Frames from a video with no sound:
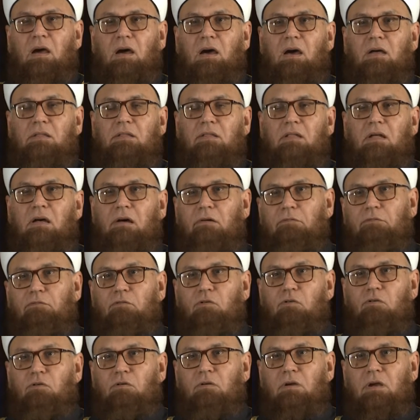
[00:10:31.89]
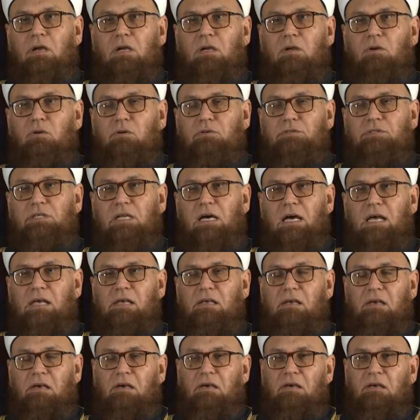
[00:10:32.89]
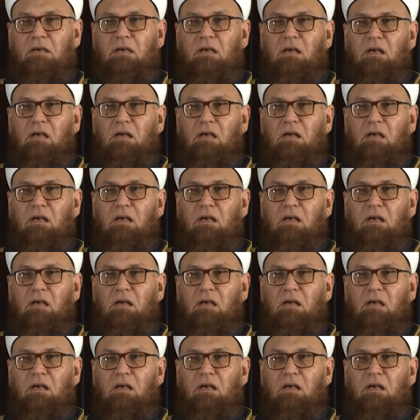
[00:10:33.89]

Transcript: and therefore it looks like